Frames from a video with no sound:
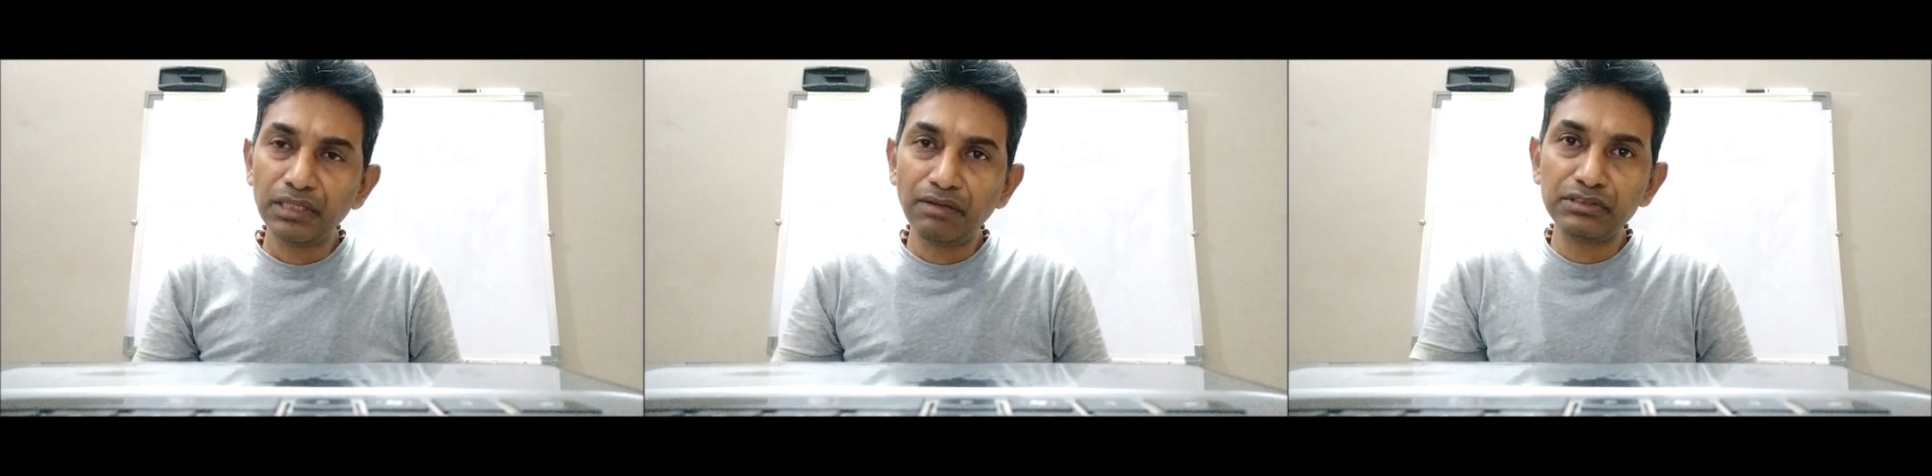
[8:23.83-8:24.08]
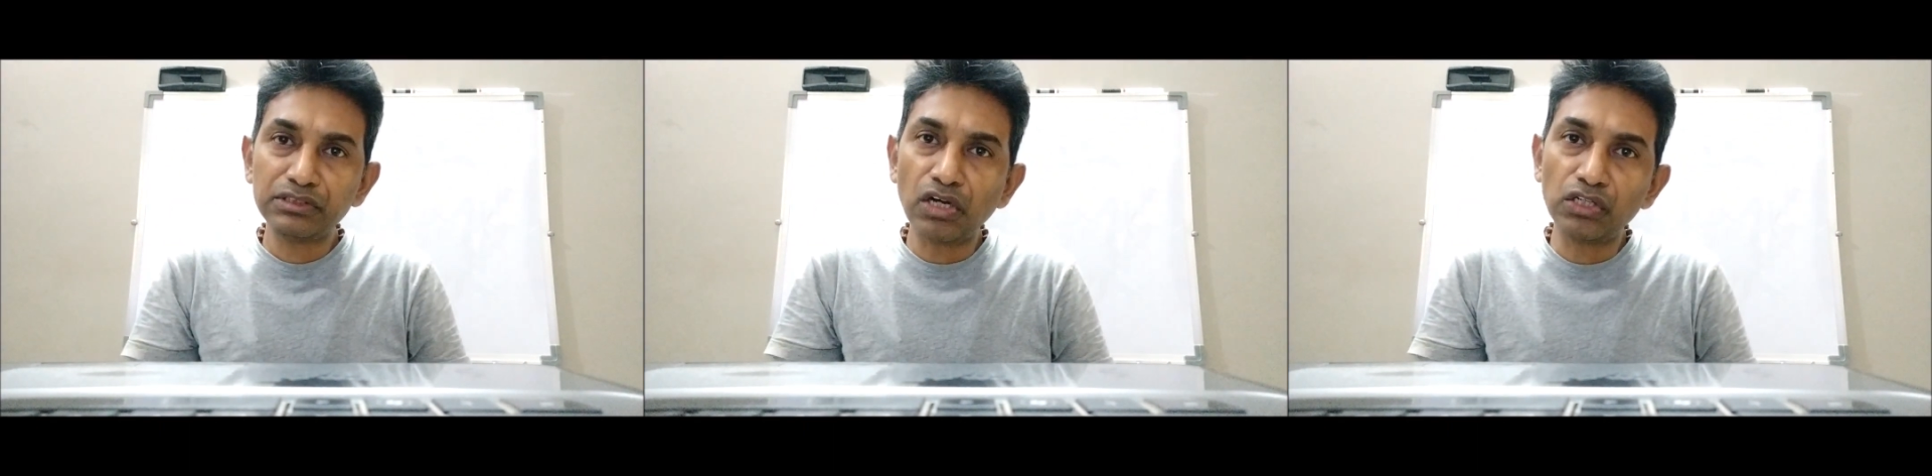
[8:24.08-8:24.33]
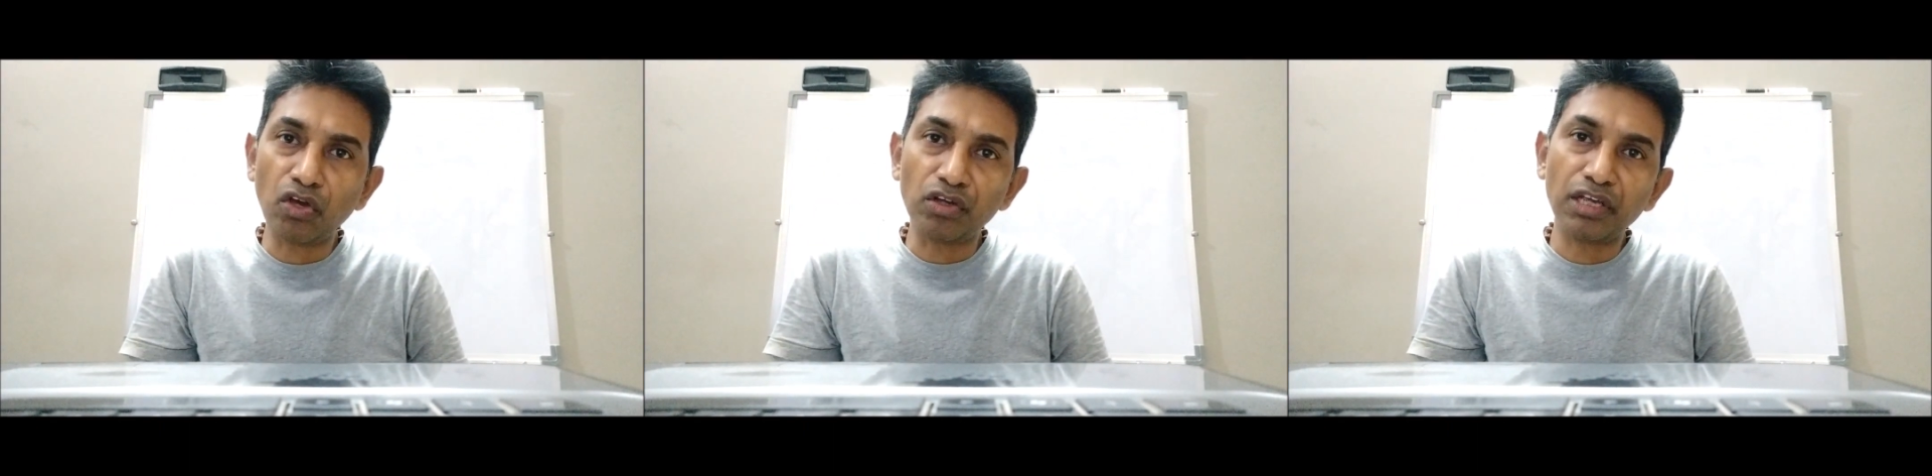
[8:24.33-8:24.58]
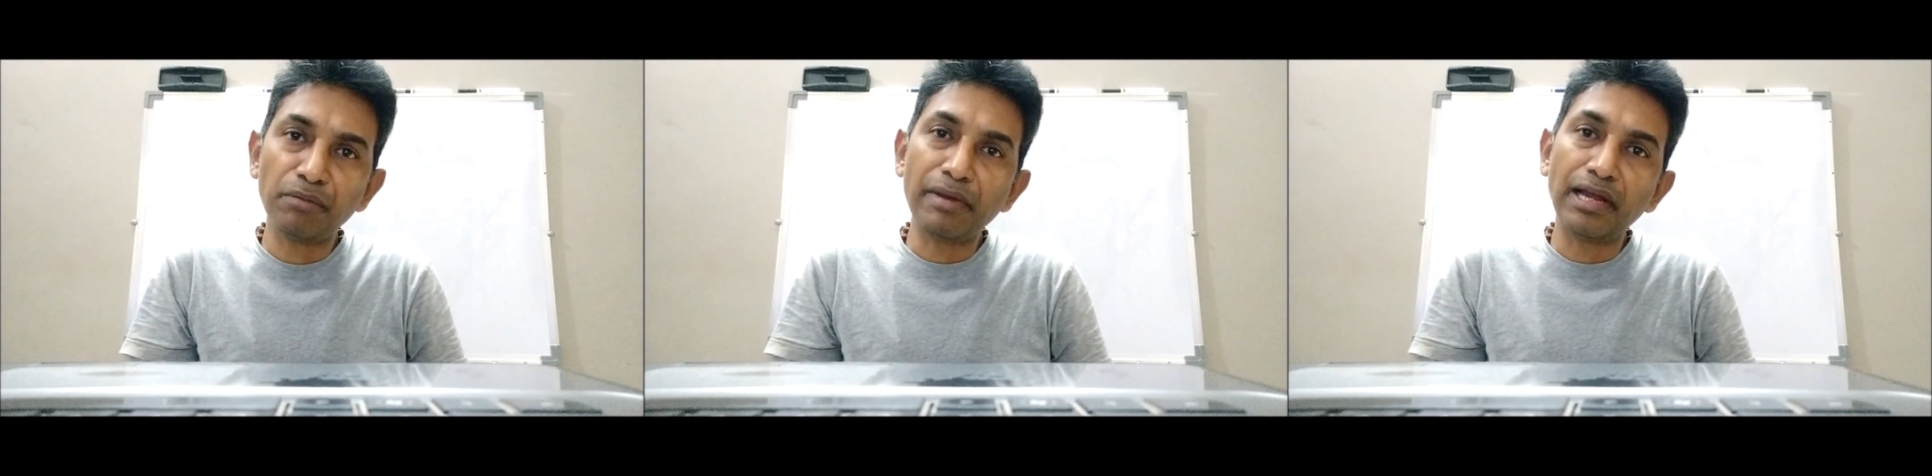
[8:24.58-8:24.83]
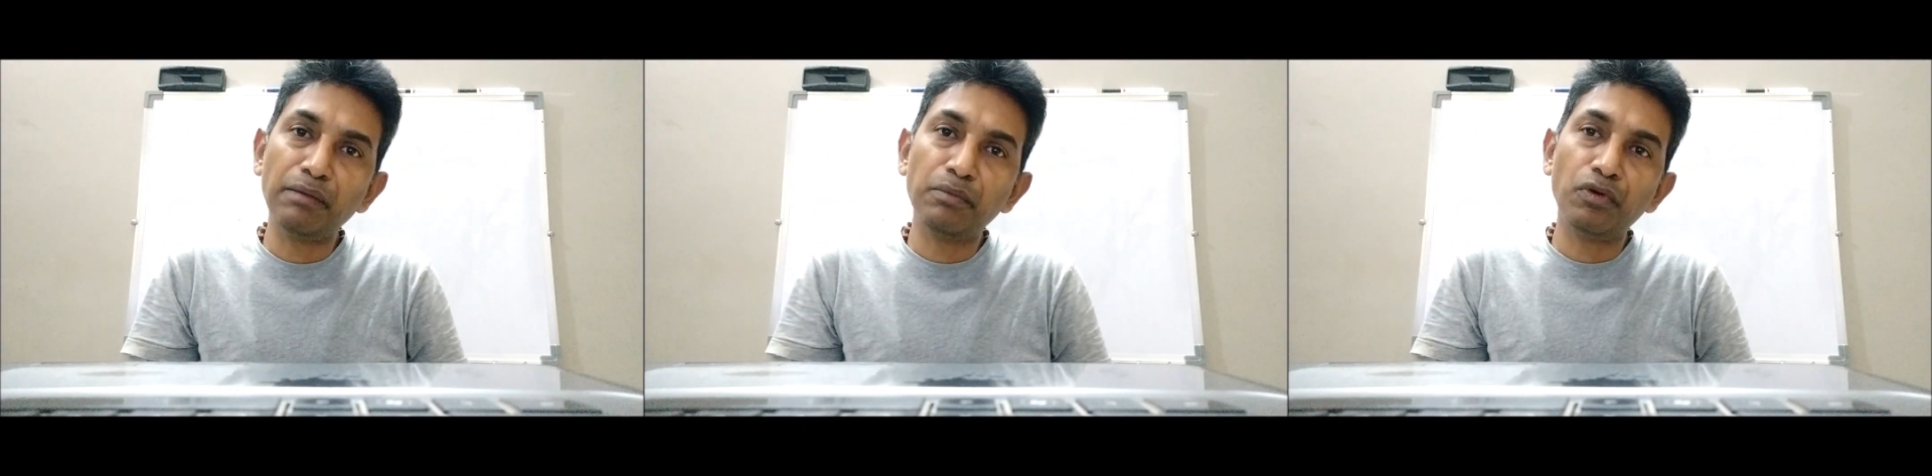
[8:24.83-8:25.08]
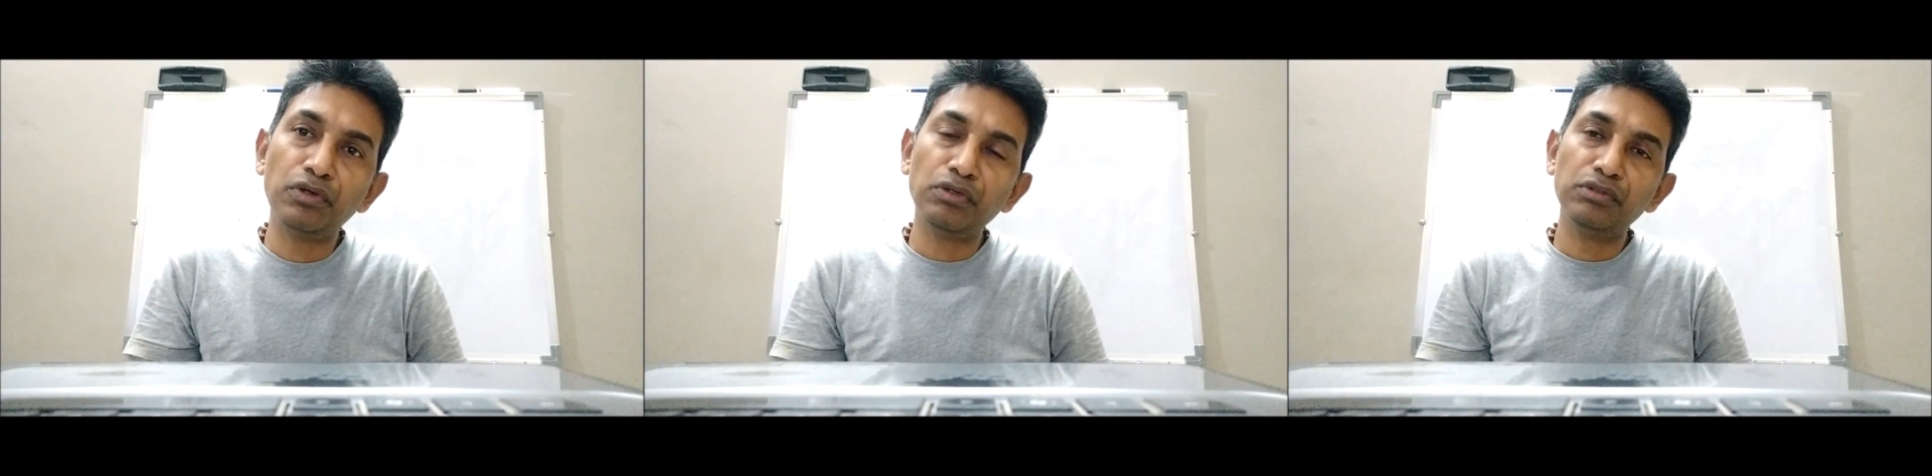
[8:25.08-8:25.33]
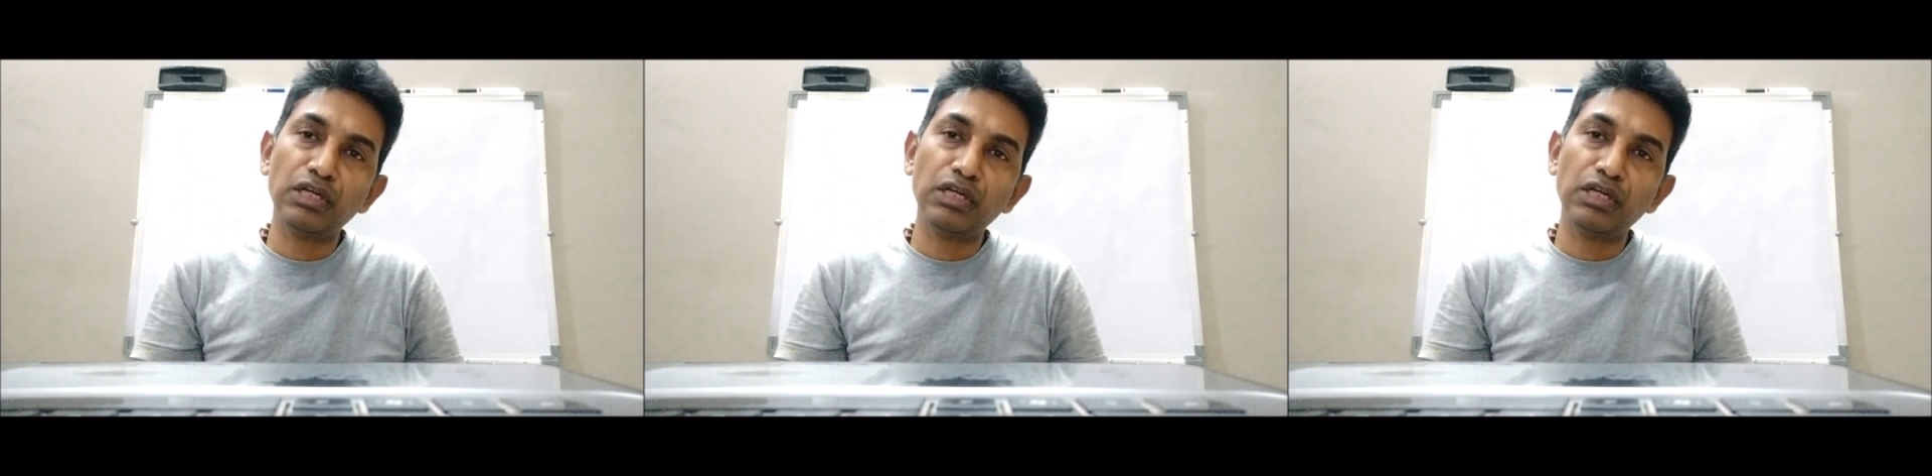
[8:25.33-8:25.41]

They will start talking bad about you.